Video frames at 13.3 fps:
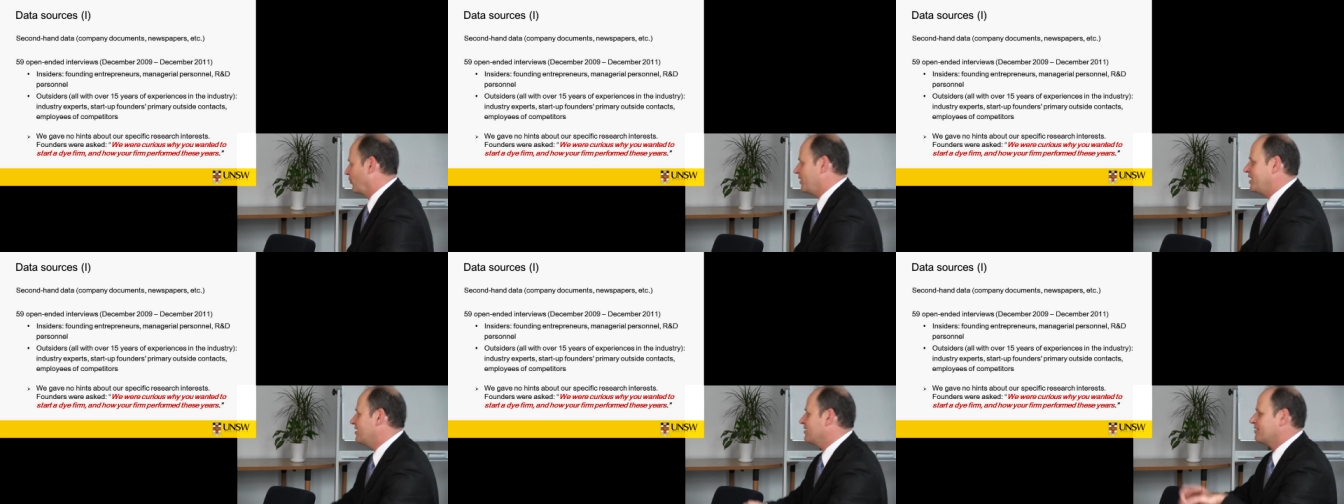
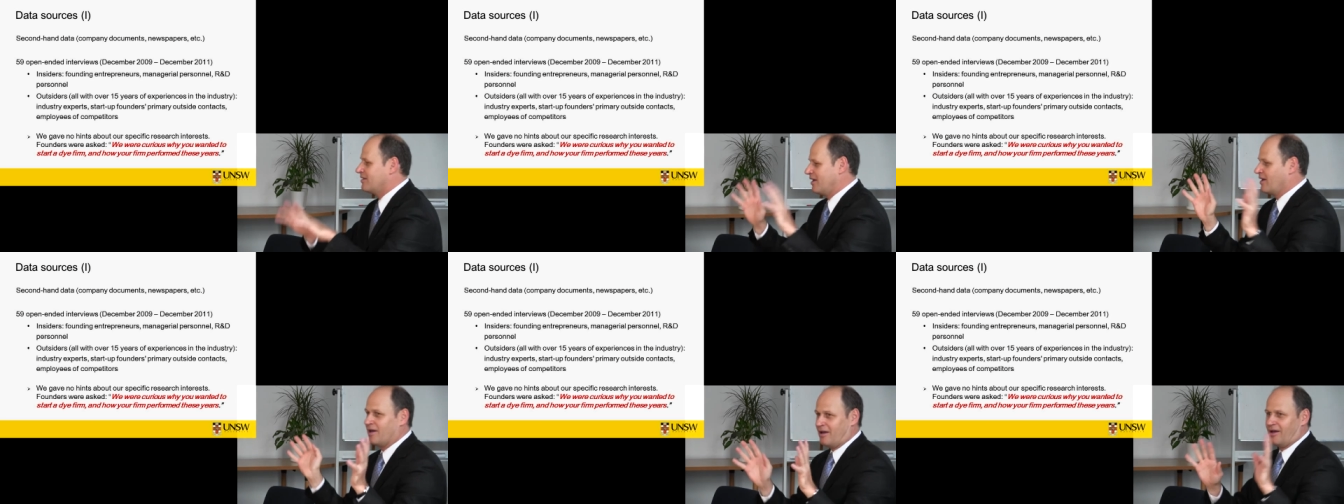We
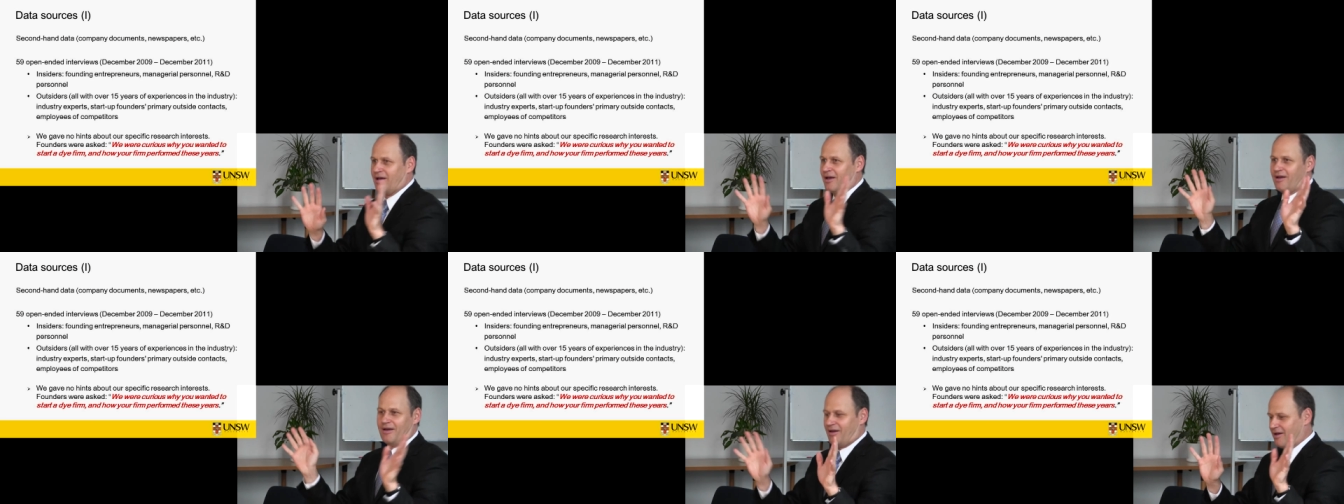didn't,
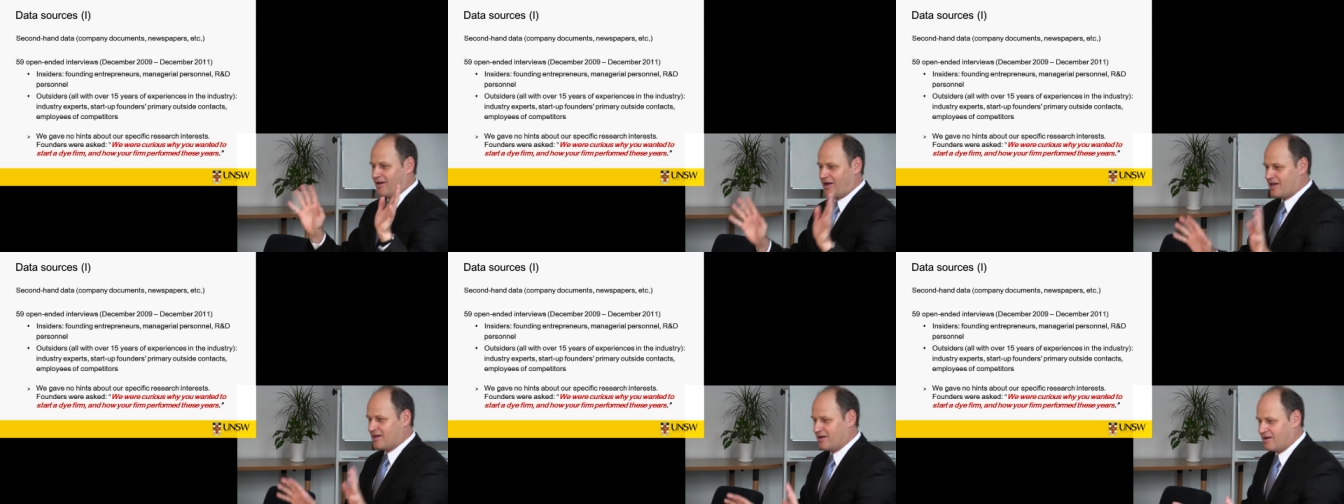
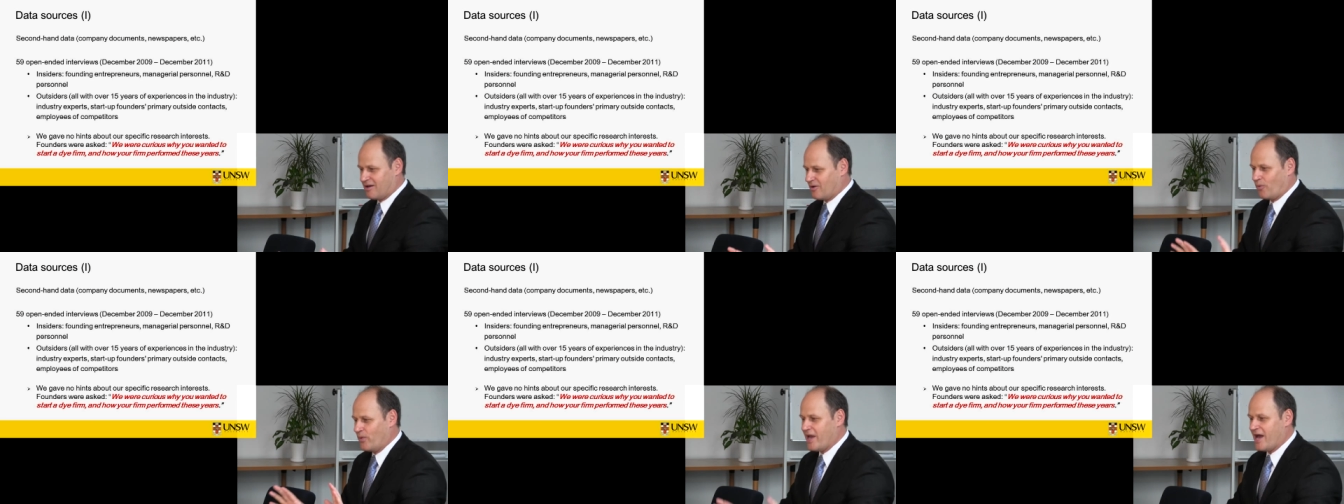
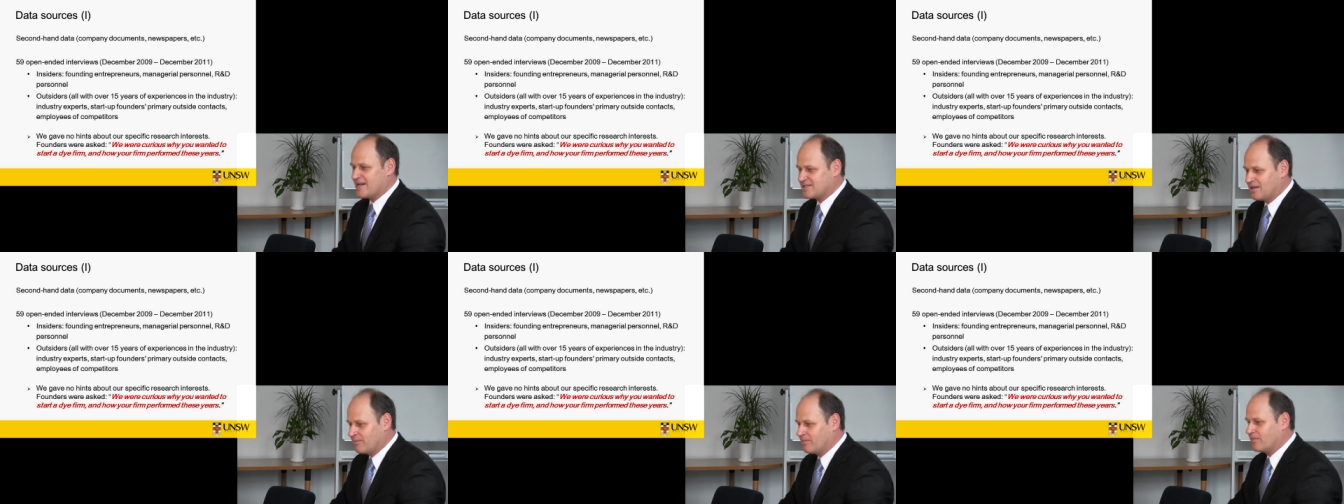we
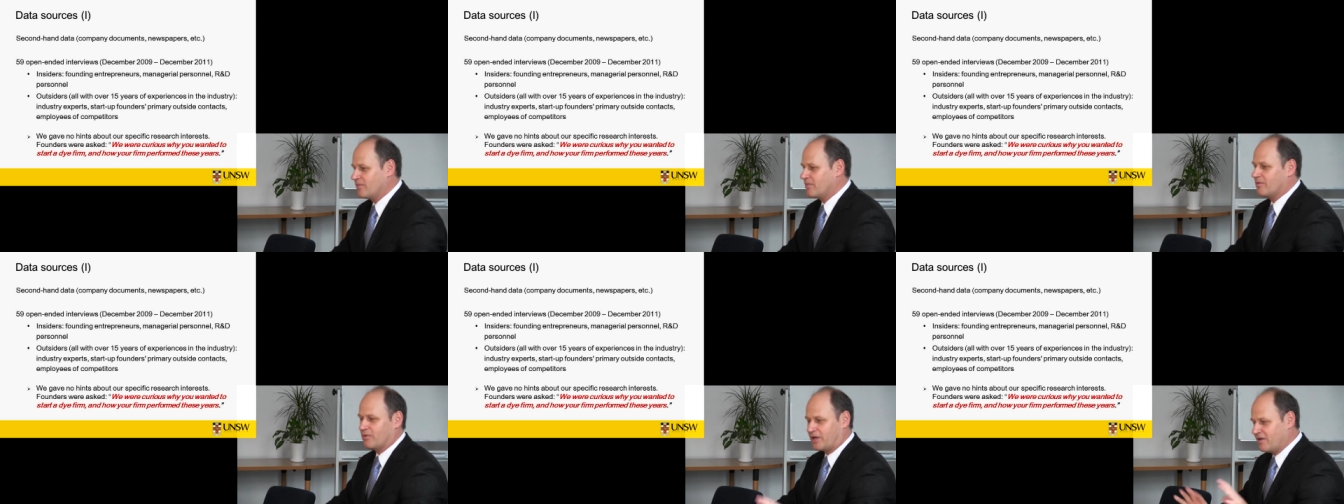asked them,
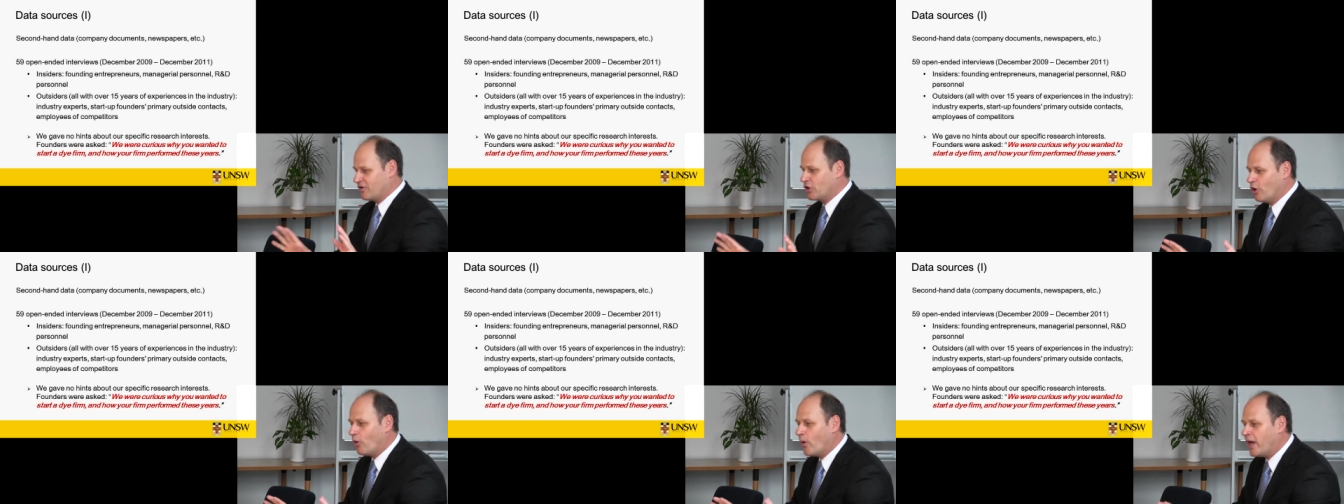
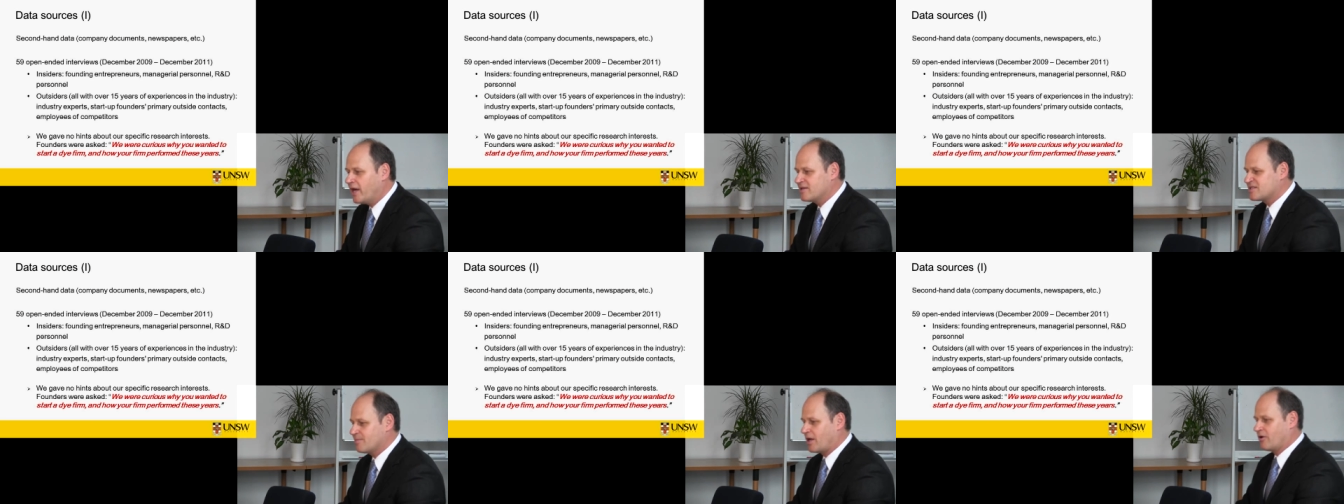giving no
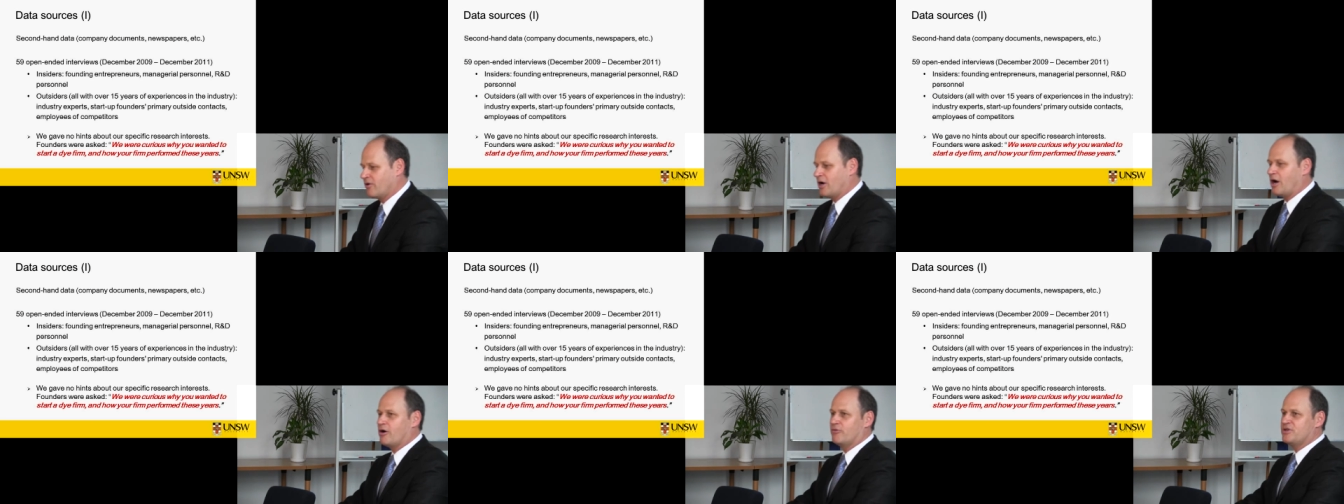hints
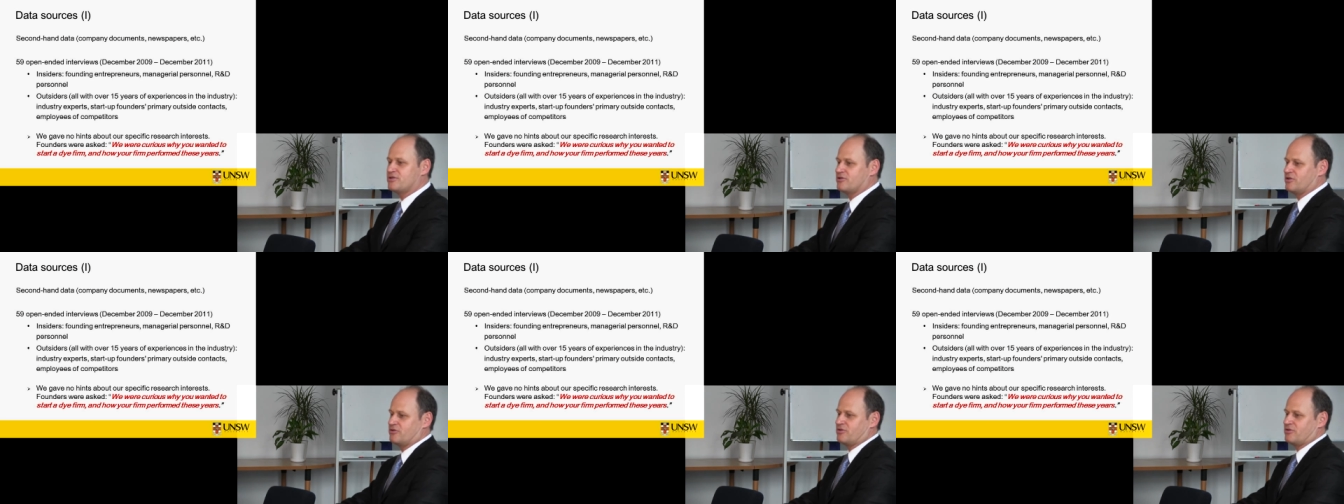about our research